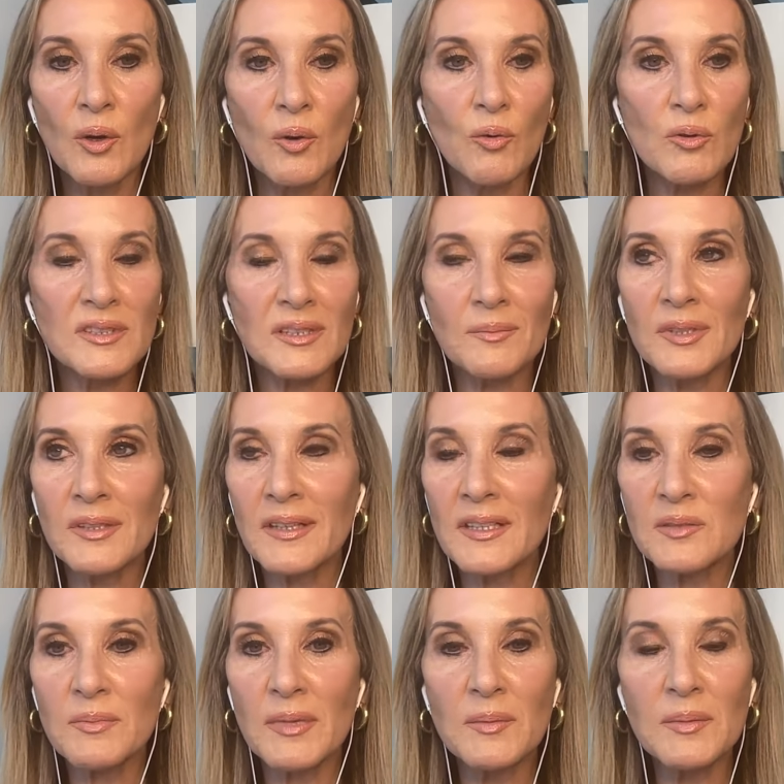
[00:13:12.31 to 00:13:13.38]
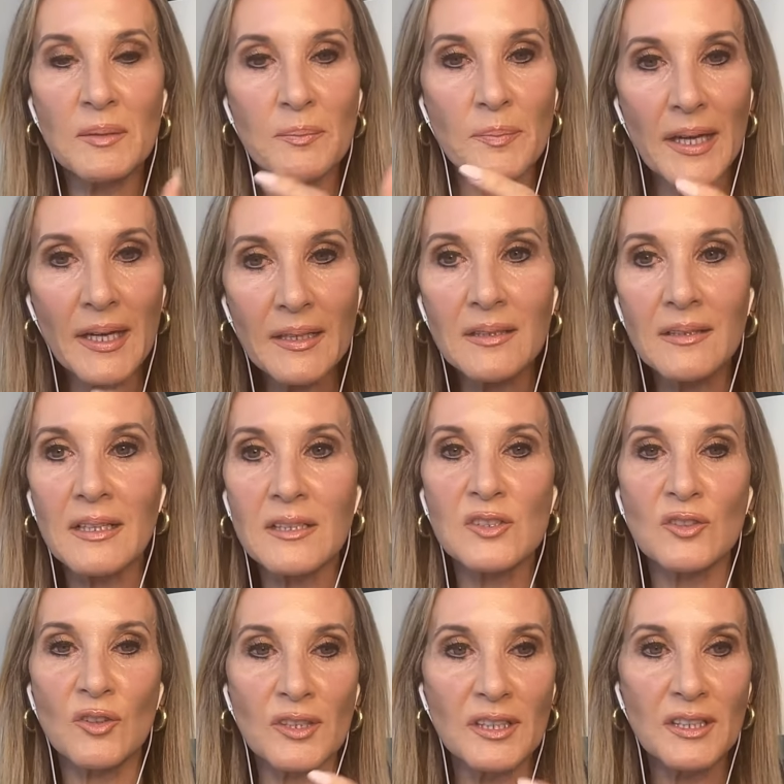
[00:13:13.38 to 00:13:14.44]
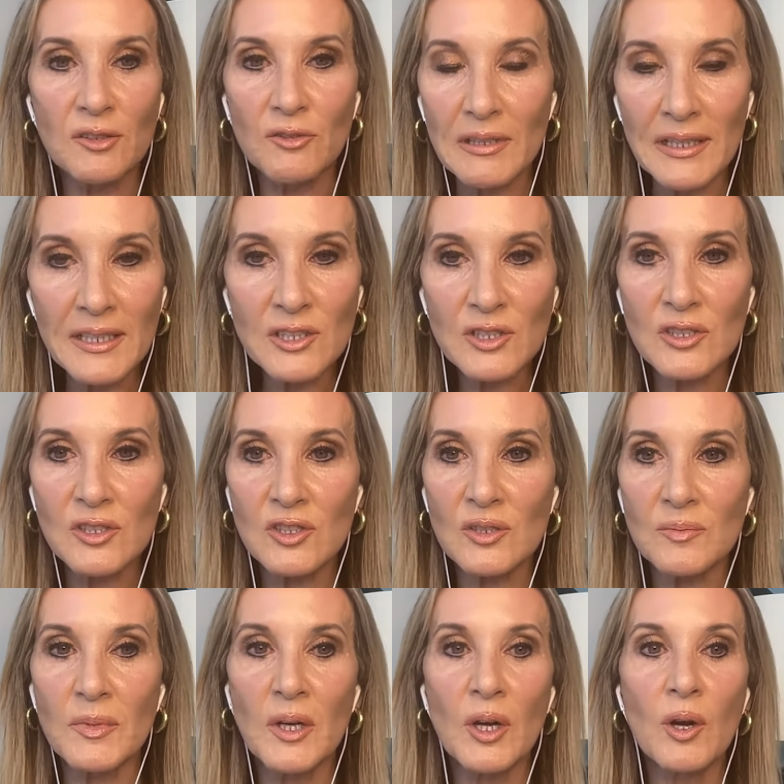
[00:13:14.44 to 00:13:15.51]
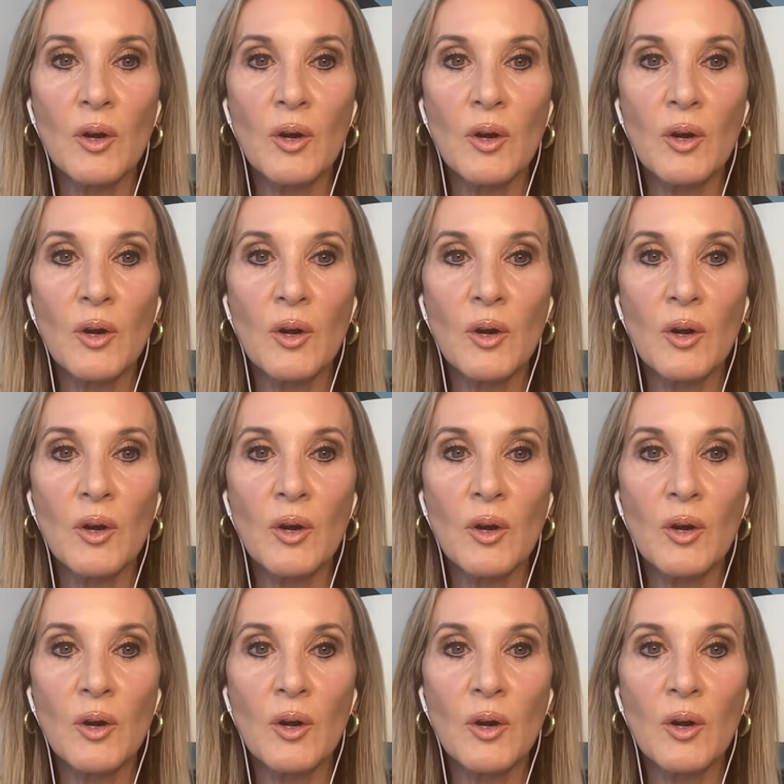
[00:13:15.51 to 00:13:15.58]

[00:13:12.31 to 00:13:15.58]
or something that's maybe a pattern that's starting in a relationship,